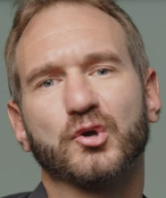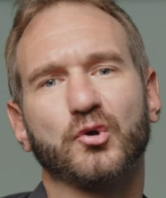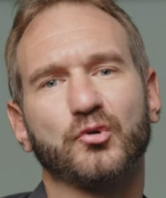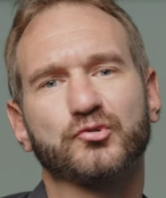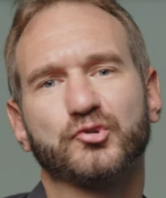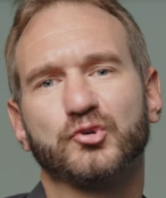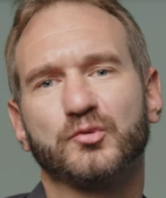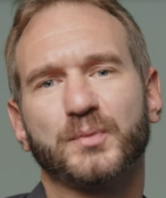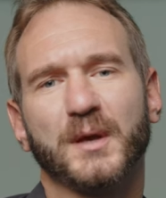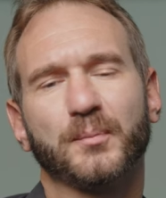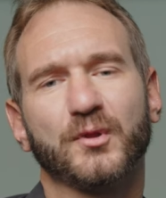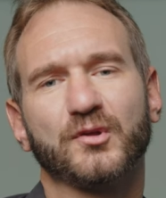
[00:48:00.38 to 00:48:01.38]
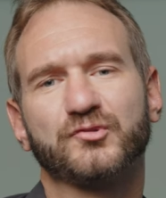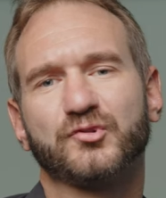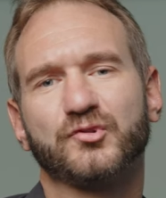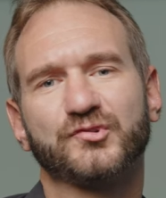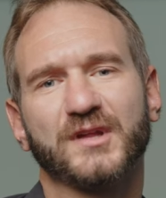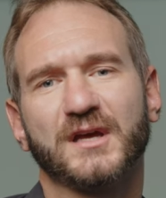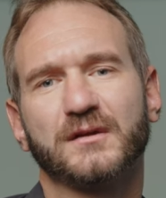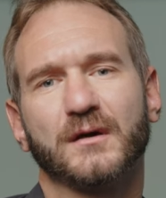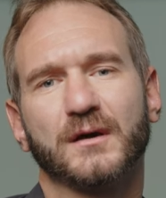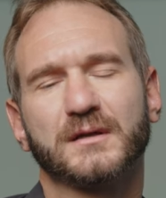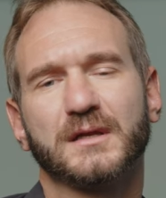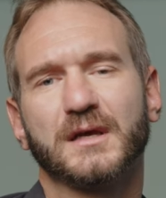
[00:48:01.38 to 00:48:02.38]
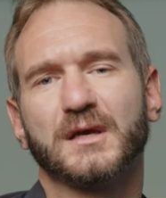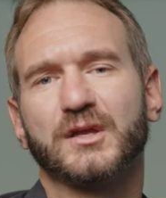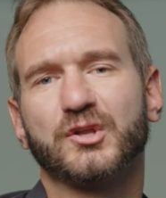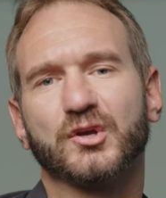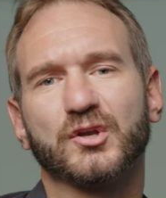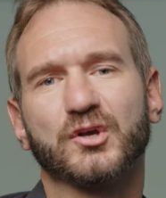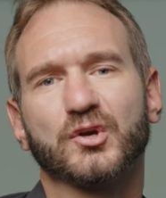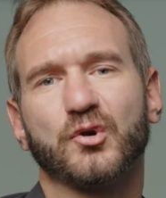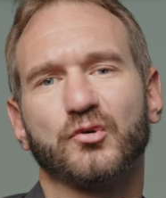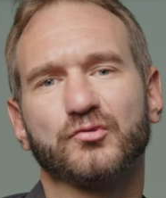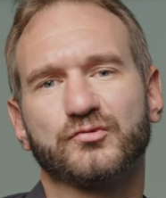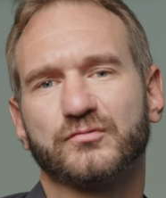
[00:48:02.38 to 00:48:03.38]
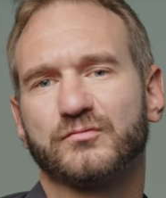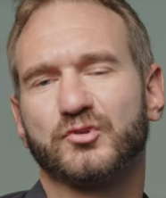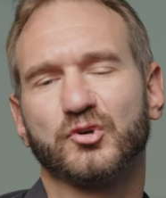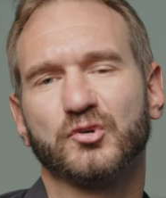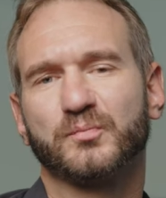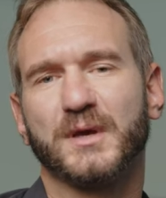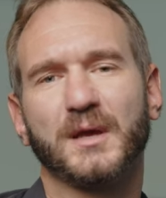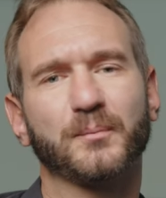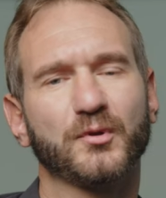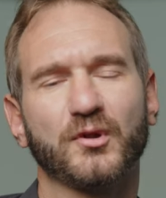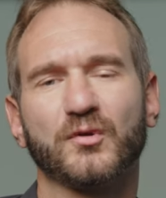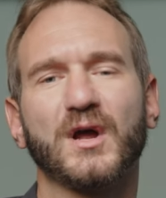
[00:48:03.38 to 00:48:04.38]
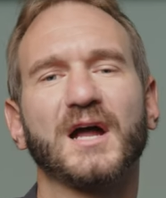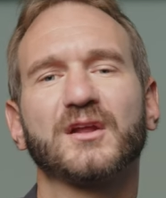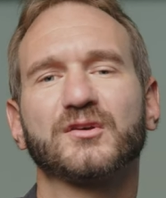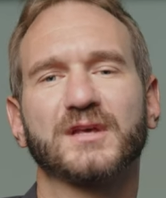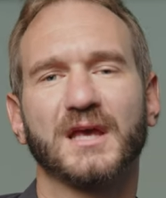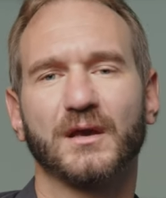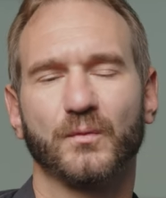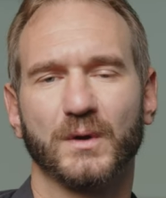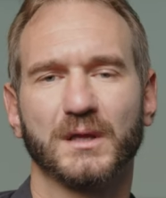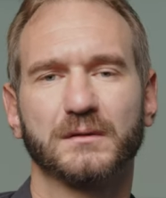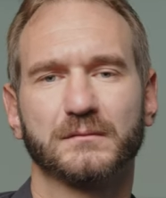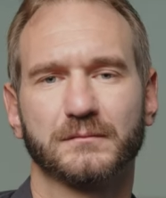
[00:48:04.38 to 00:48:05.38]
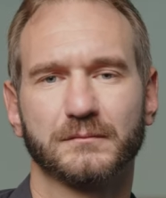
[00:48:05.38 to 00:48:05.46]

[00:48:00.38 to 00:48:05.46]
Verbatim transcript: to call two people on Tuesday night, you're going to call two people on I don't care when.